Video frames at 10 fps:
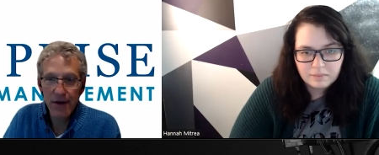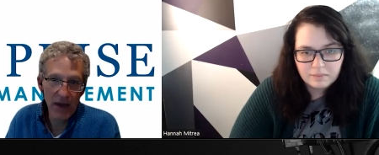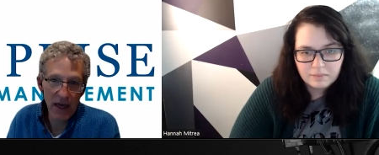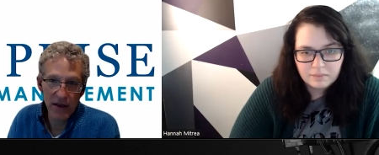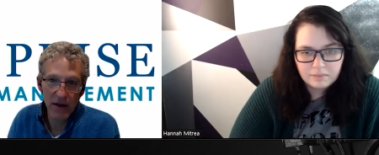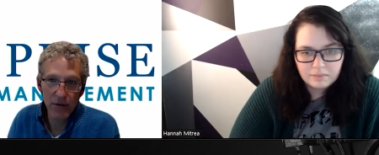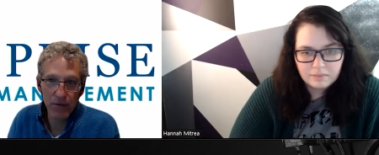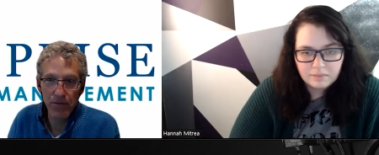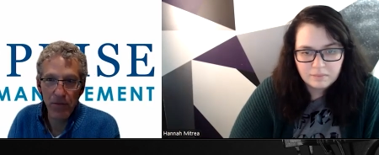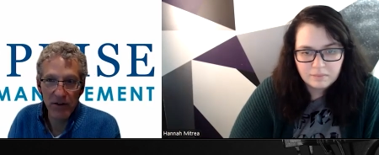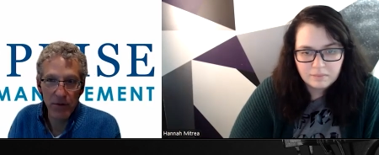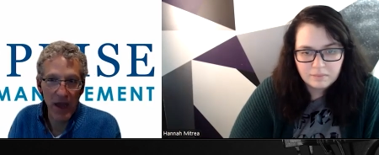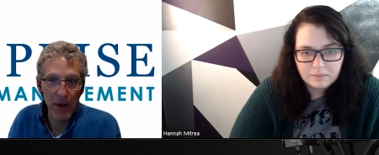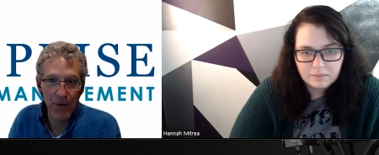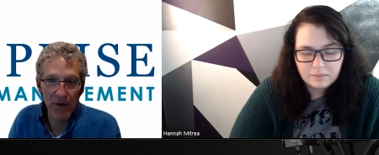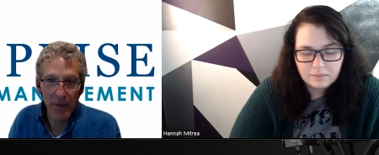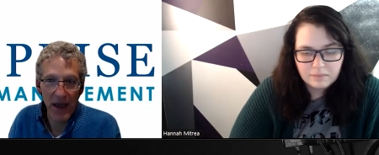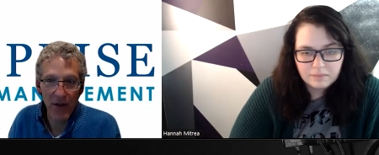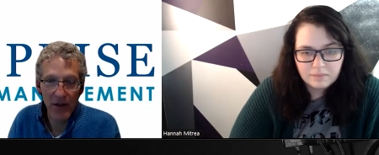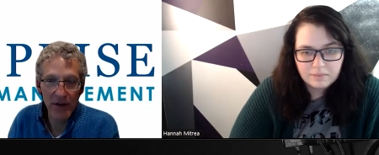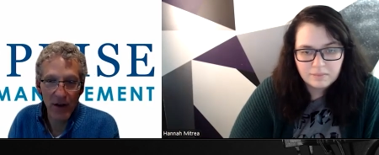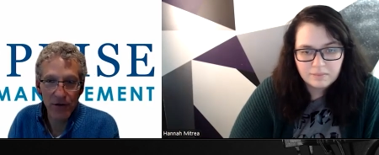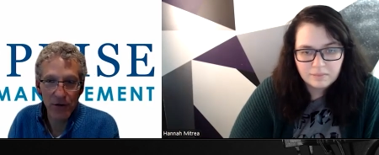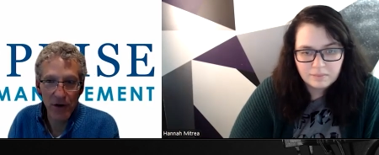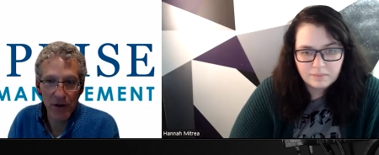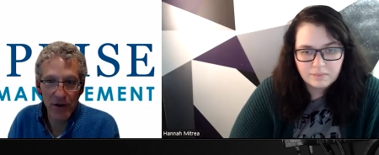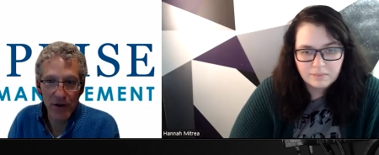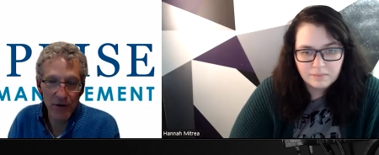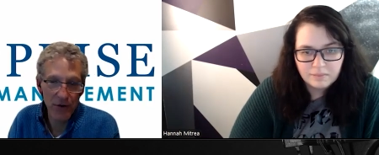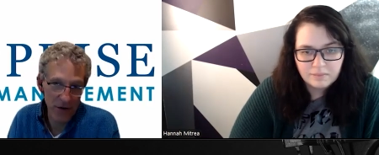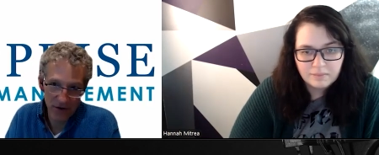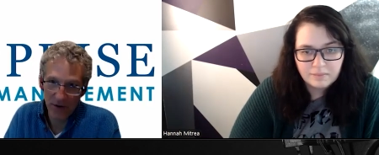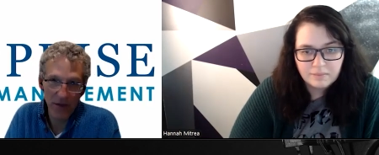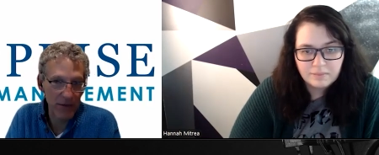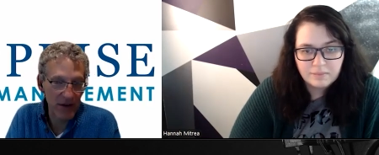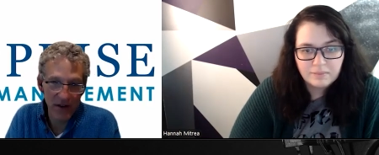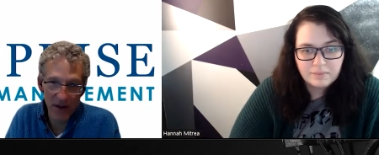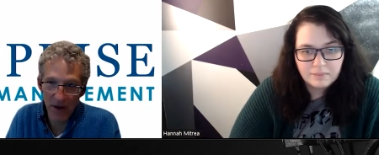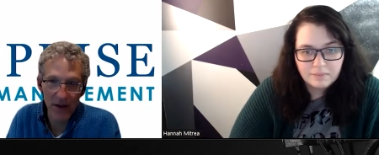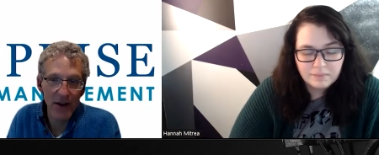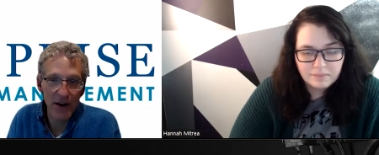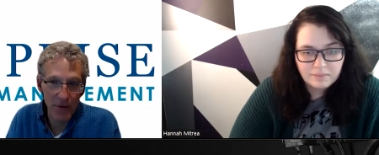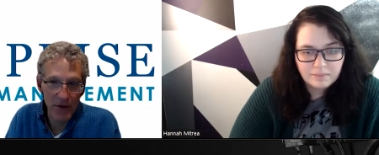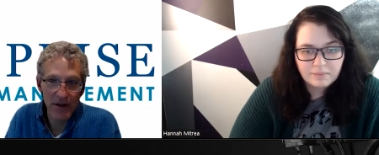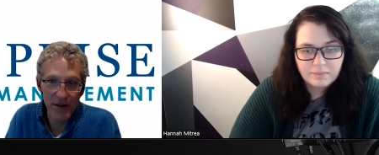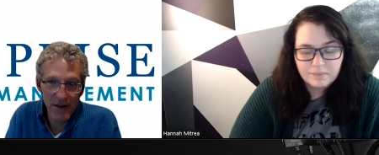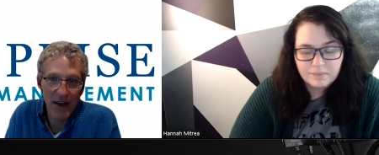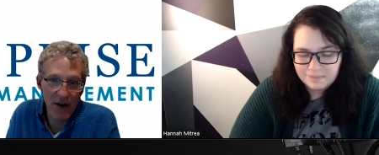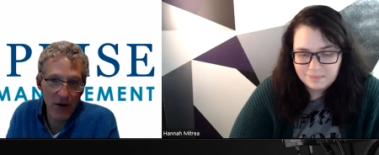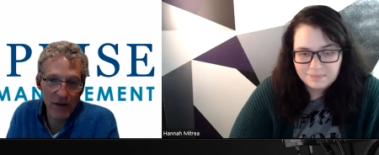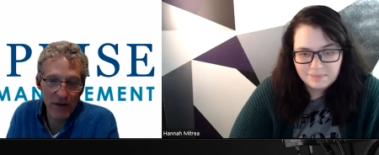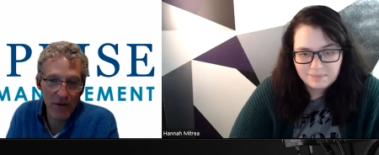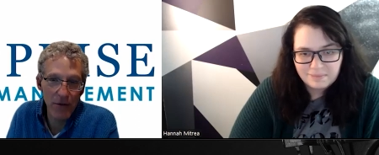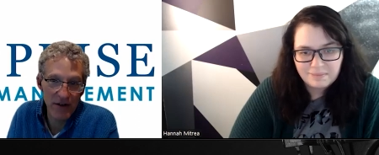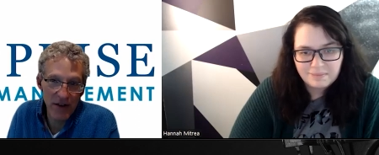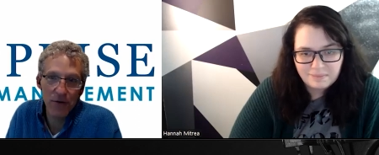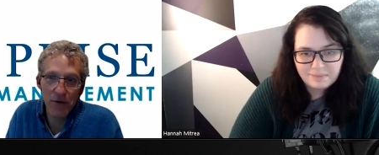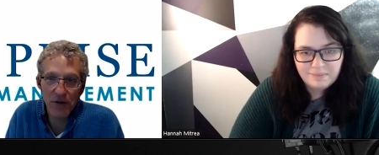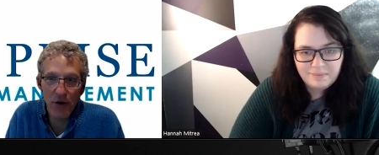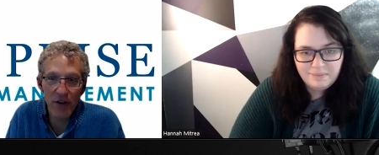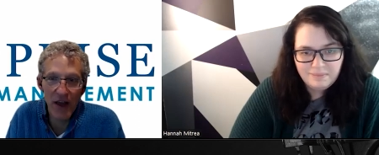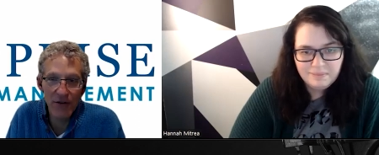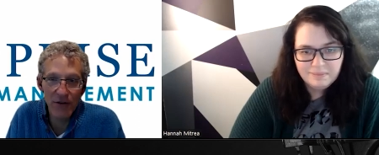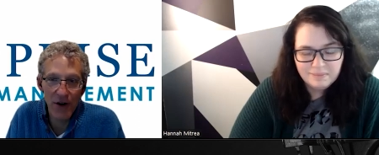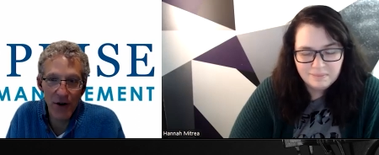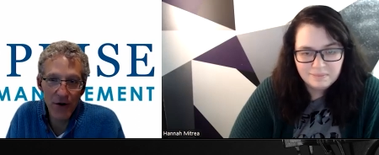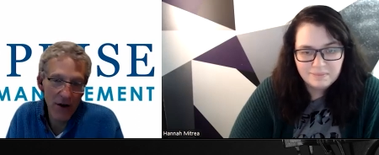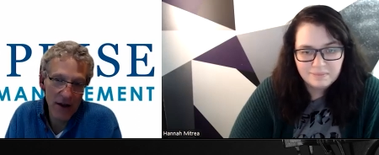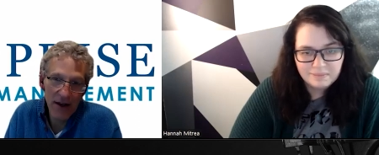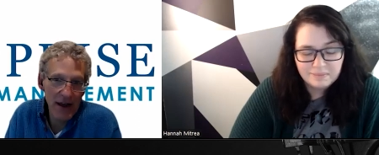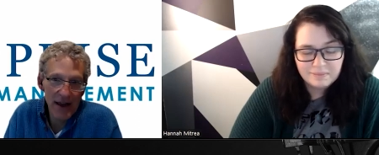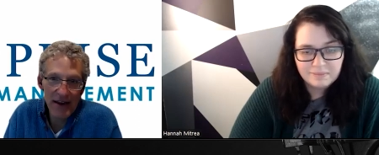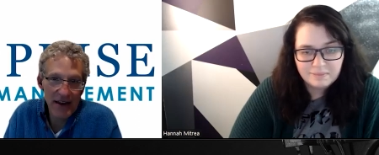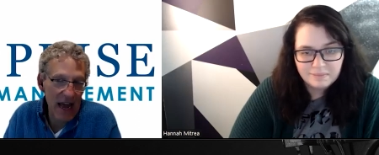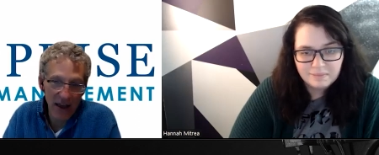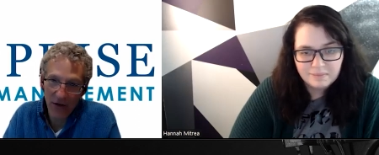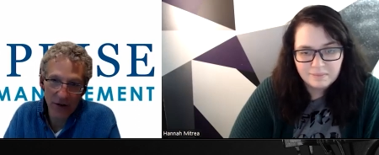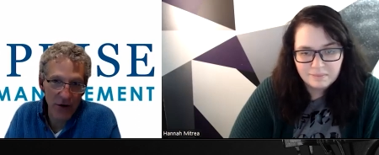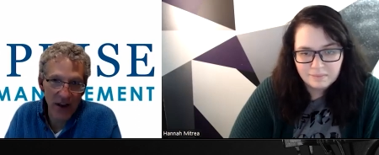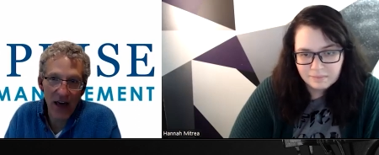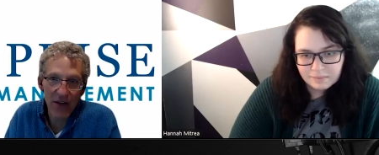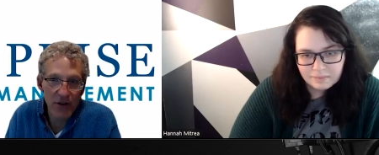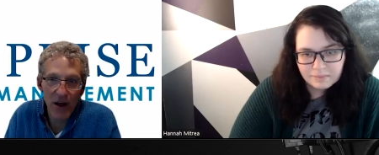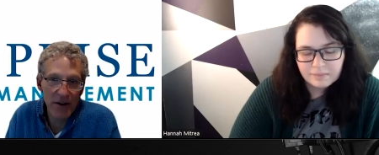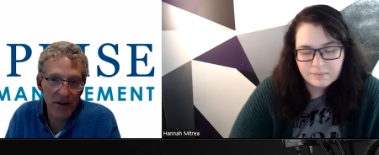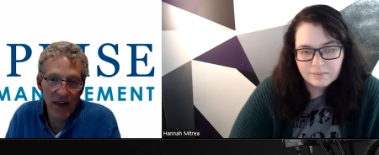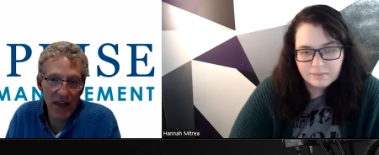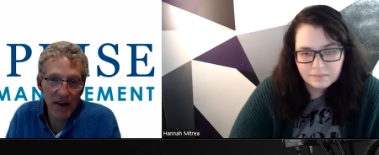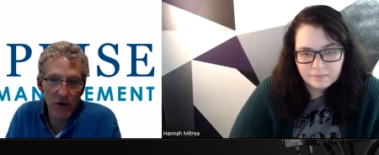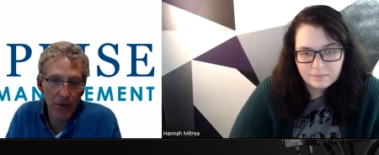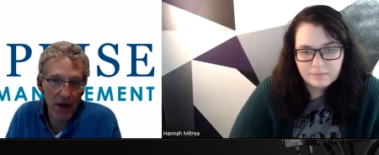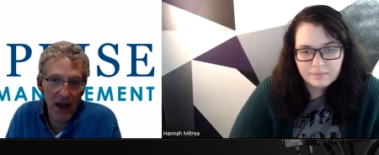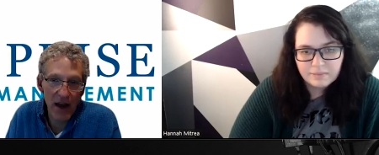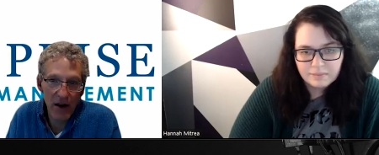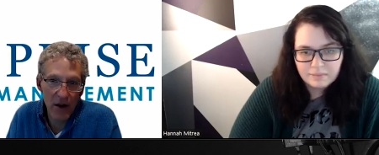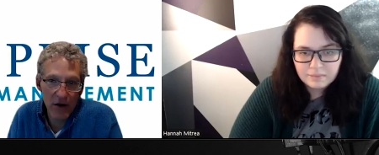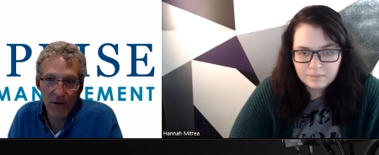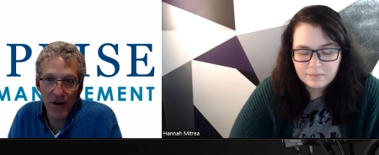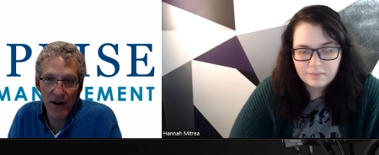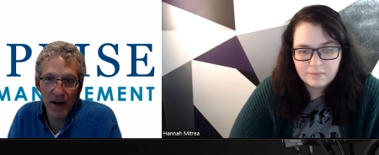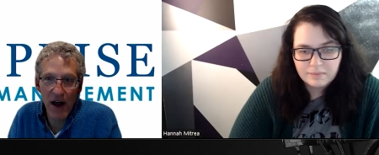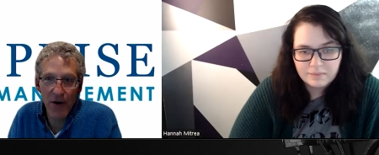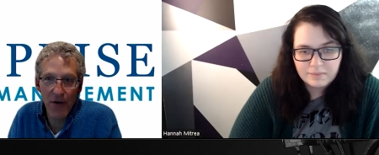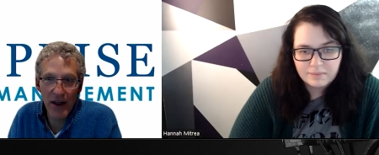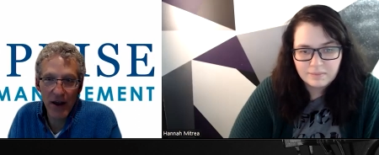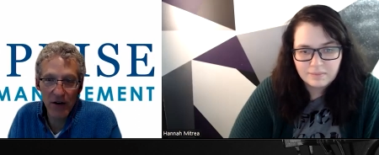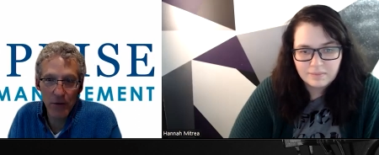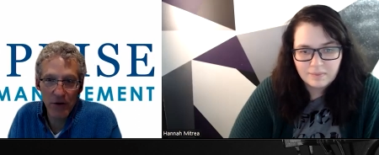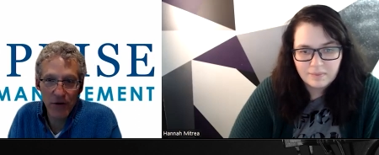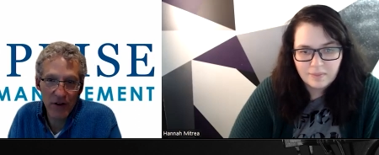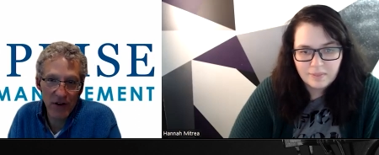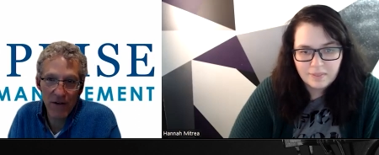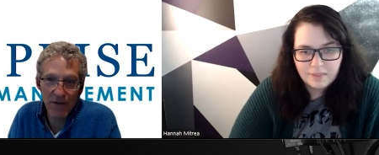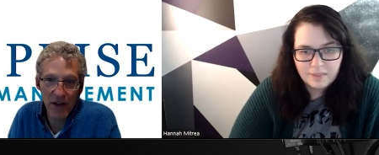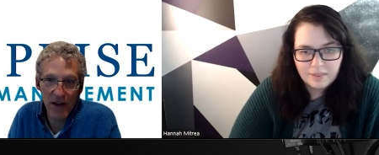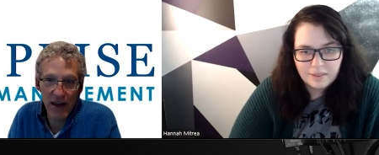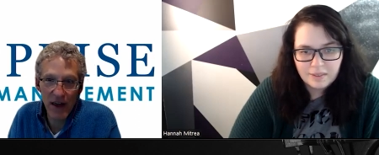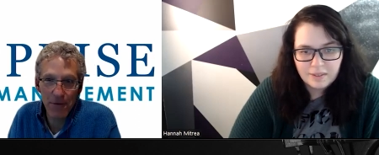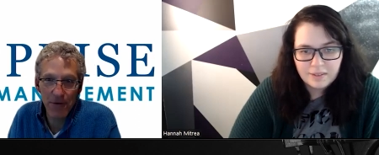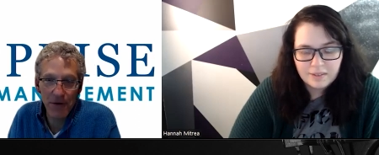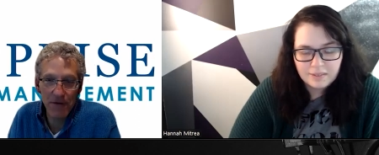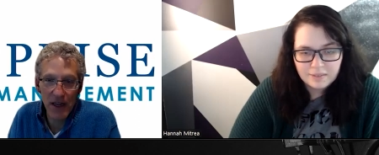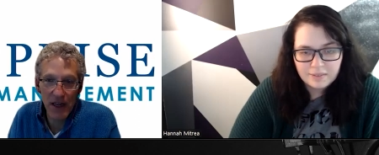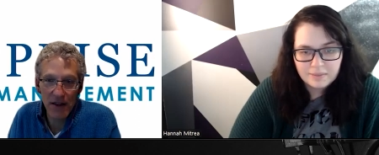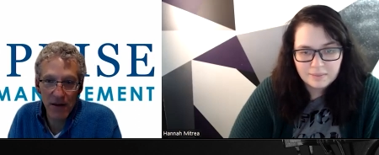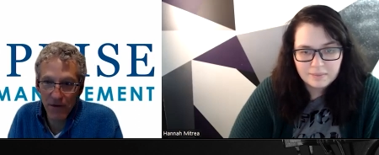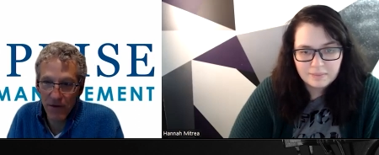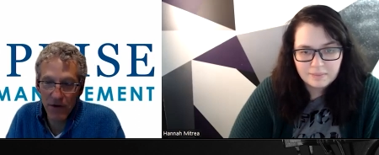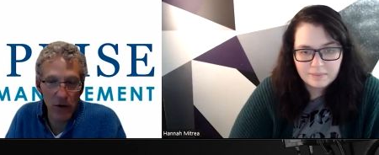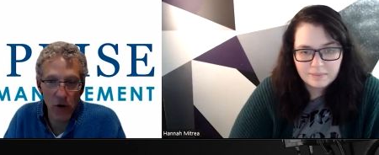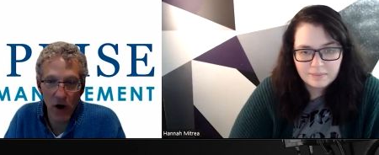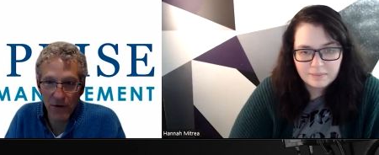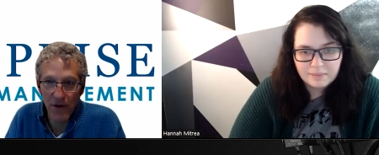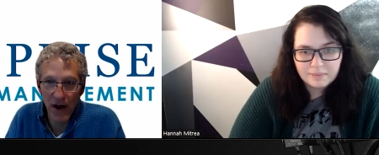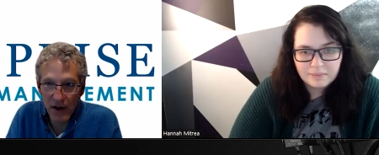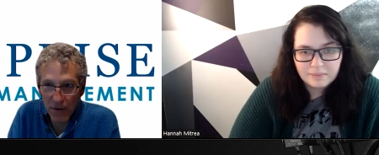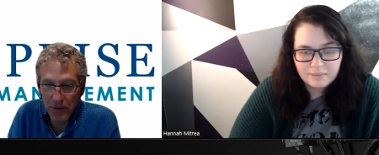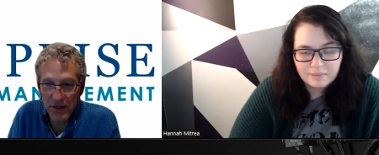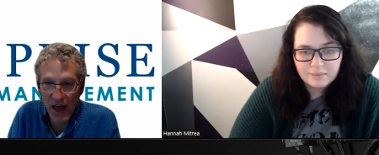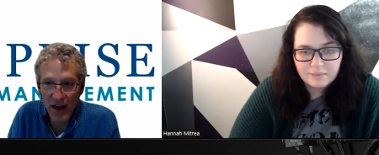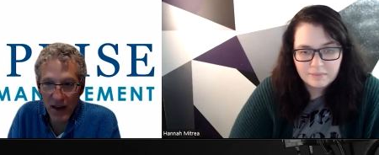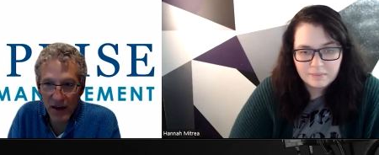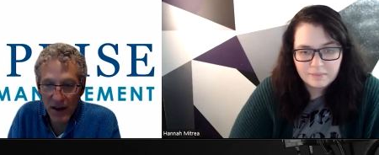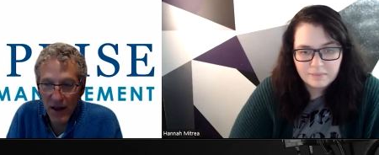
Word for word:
Speaker 1: you get this bunch of paper in the mail that tells you all the or sometimes it's emailed i know but you get all this information this is what you earned last year mm-hmm. now you give it to your account there's not much that they can do to plan you know you can fund an ira contribution because you have to like april 15th if you qualify to put that in